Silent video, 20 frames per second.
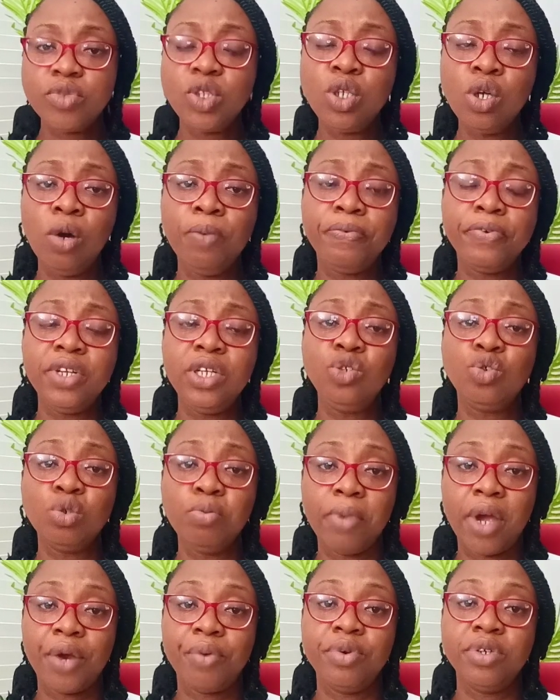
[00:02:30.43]
hopefully
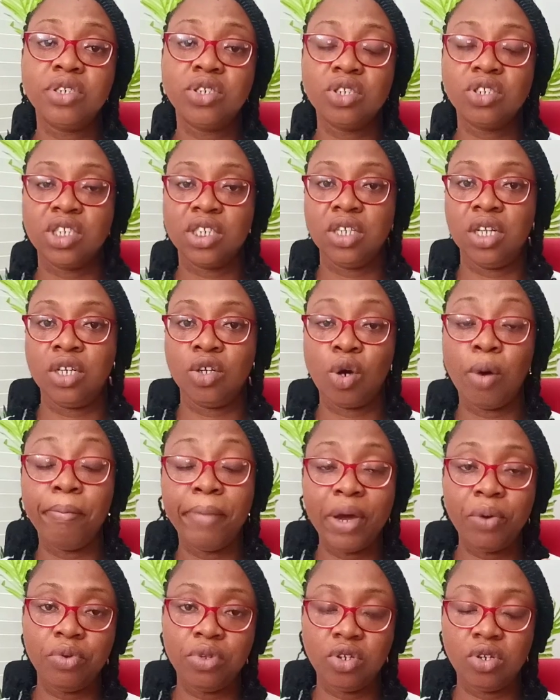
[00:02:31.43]
do my research and then
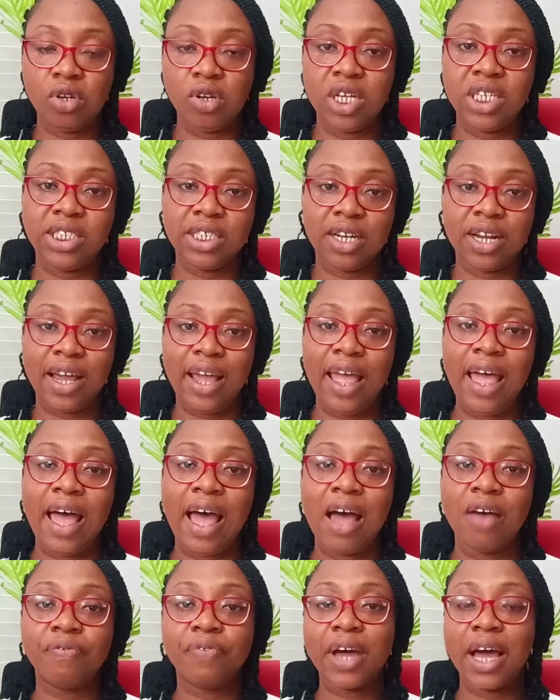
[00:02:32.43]
combine with the knowledge that I
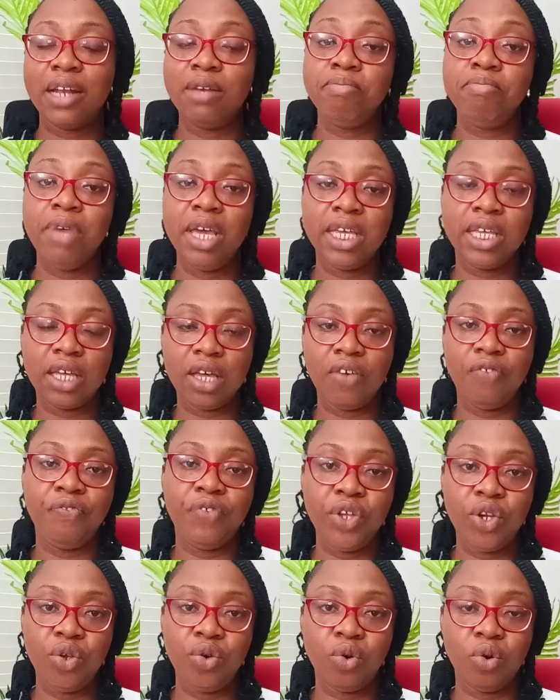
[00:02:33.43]
have and make a
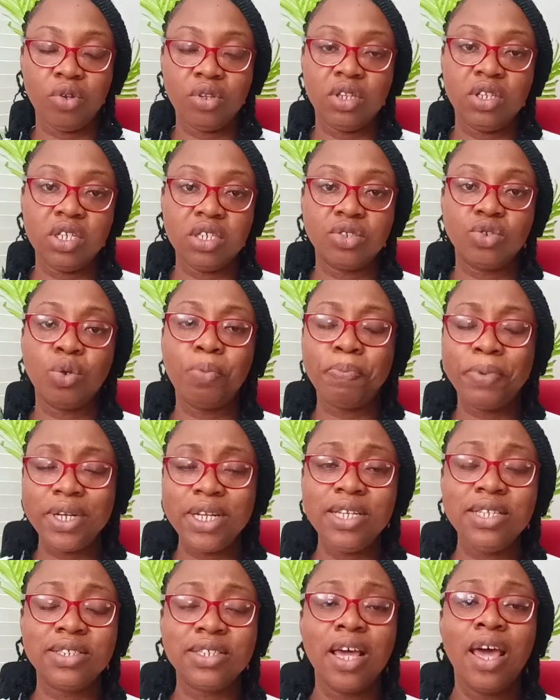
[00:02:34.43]
video on this. So
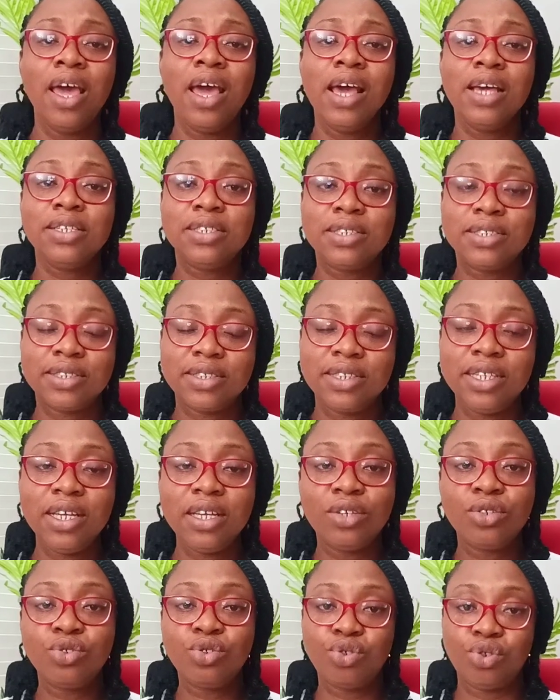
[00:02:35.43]
please
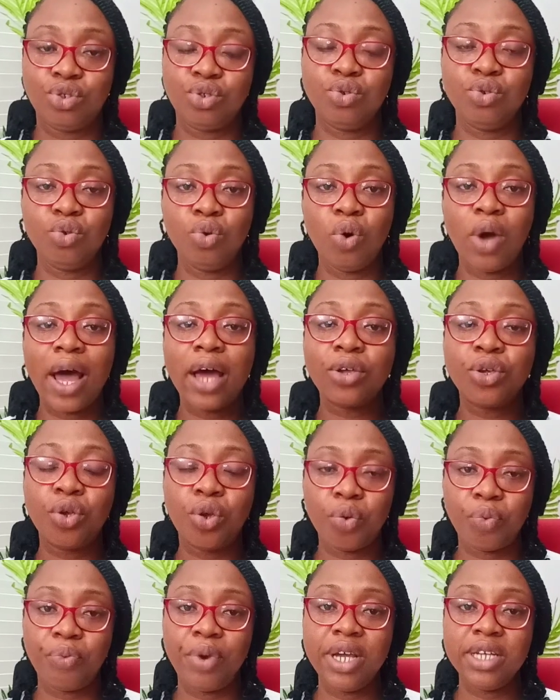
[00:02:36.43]
stick to
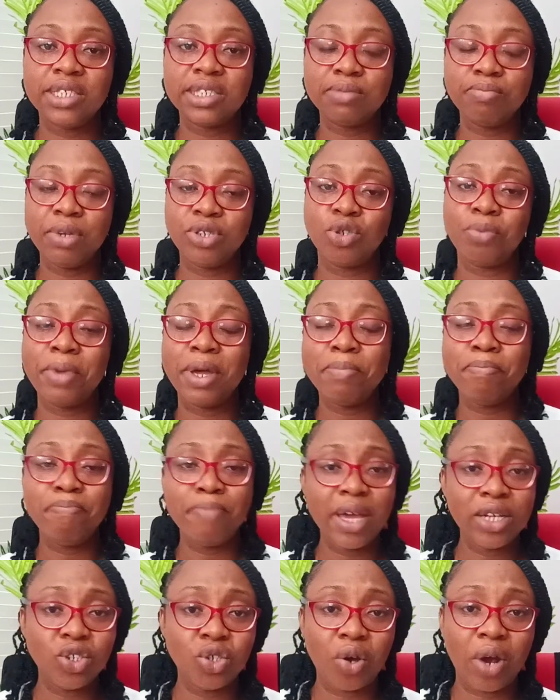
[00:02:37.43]
accurate measurement.
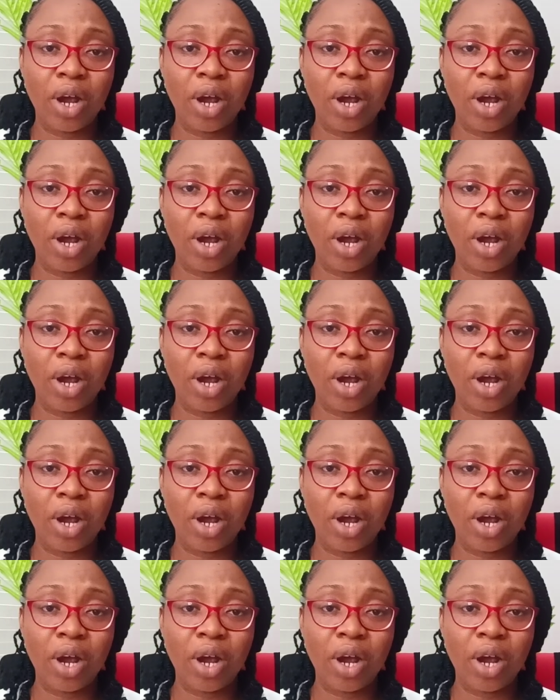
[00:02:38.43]
Measure